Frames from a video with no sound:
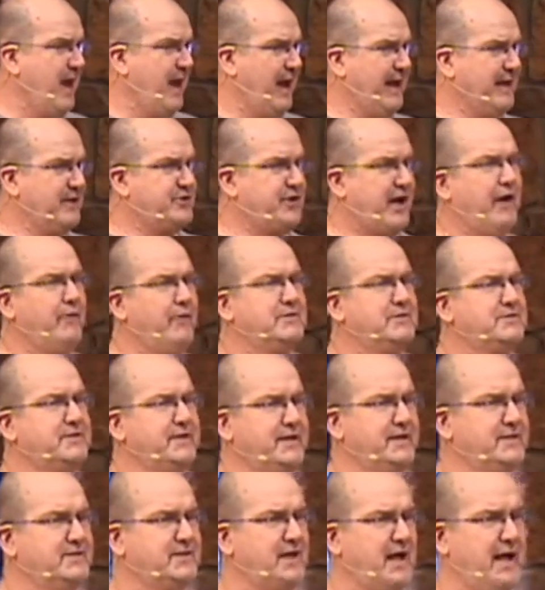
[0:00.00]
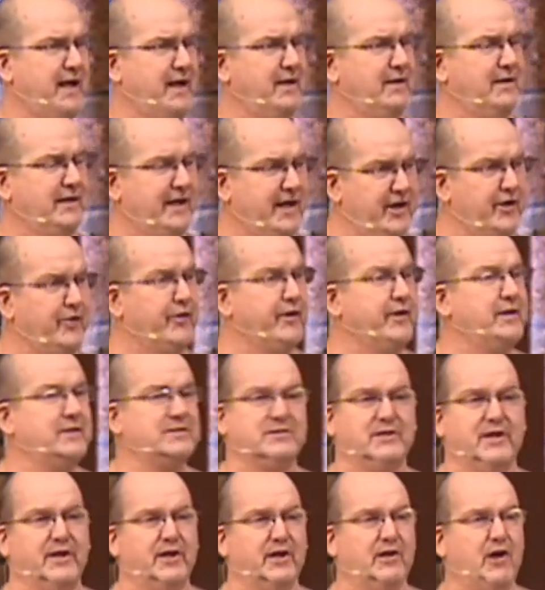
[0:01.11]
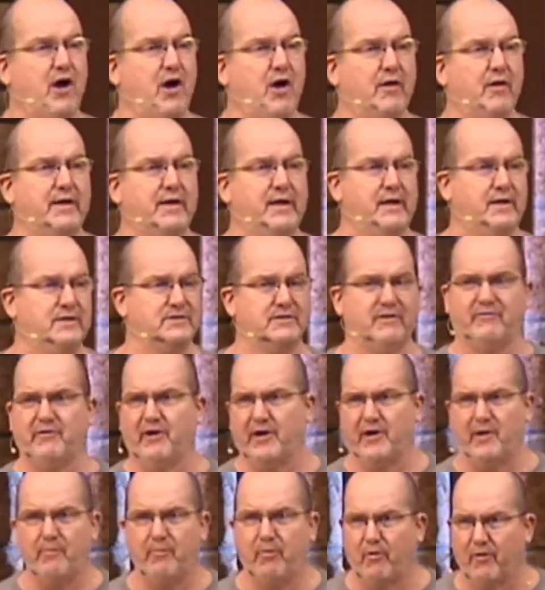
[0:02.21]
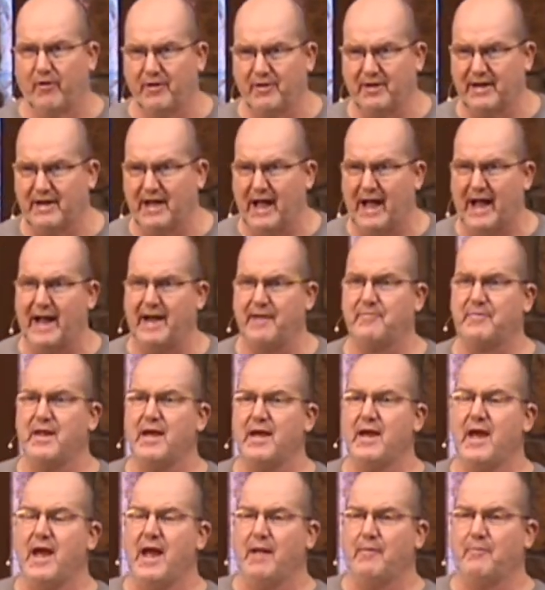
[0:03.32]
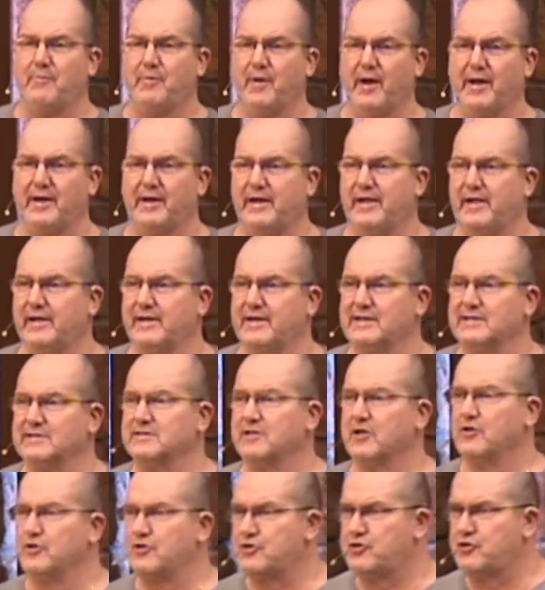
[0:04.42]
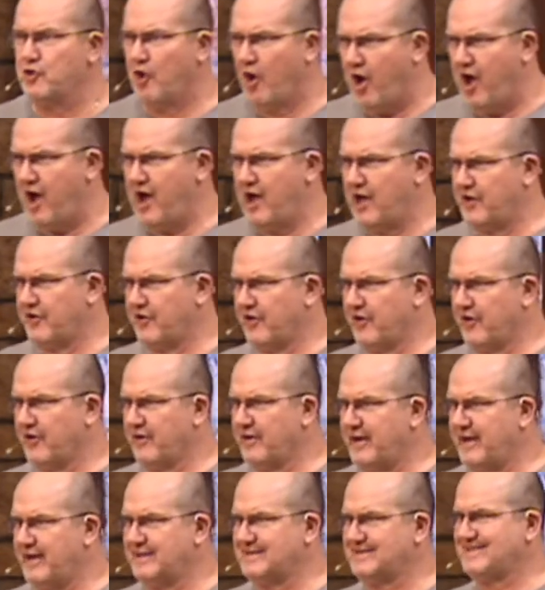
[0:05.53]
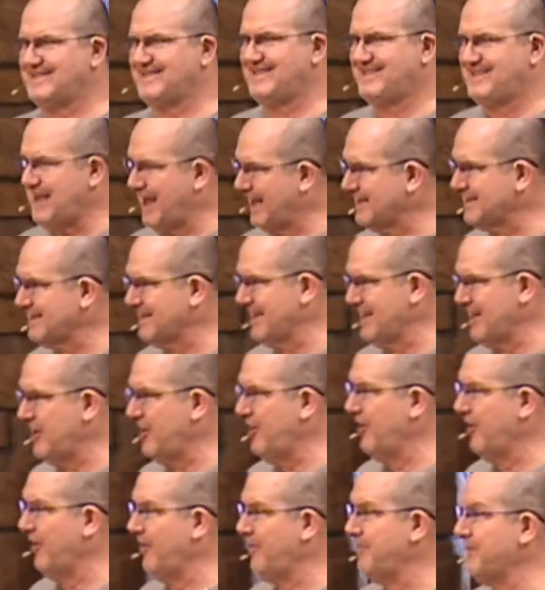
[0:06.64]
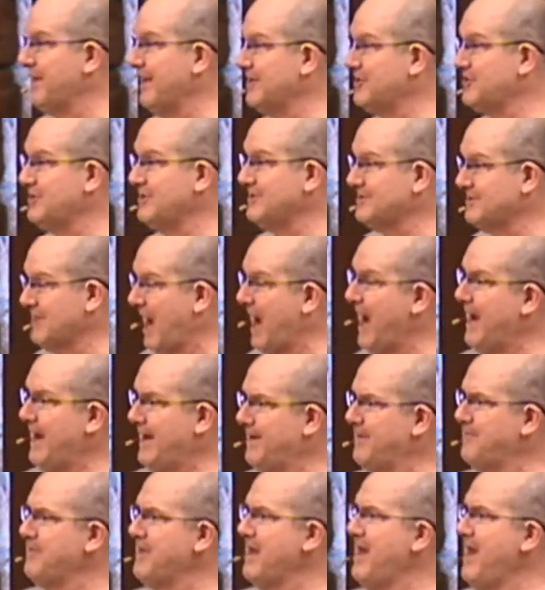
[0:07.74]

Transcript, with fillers: And Jairus is a leader in the synagogue. He's a very important guy. But his daughter is deathly ill, and she's dying.